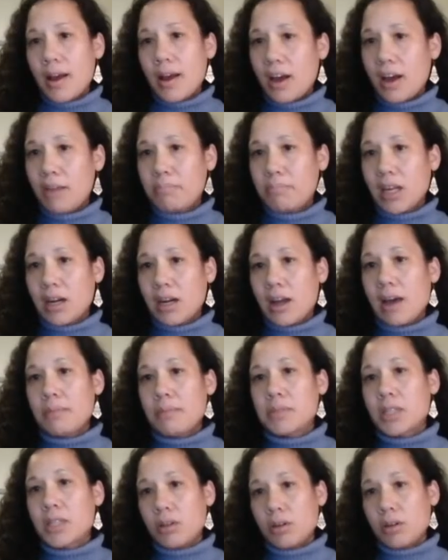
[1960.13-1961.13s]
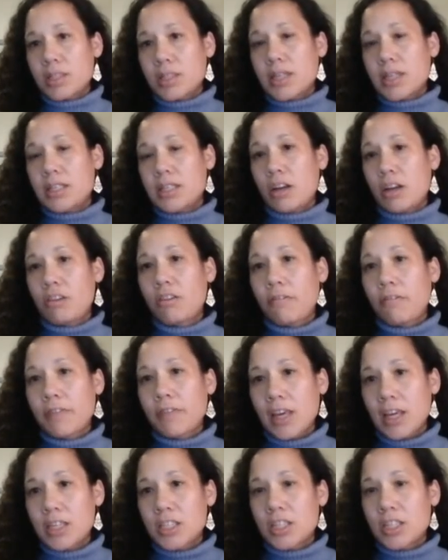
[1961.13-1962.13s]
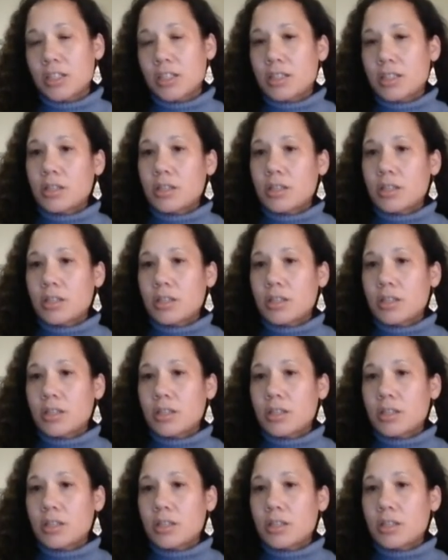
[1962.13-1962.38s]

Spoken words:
that comes alongside gentrification.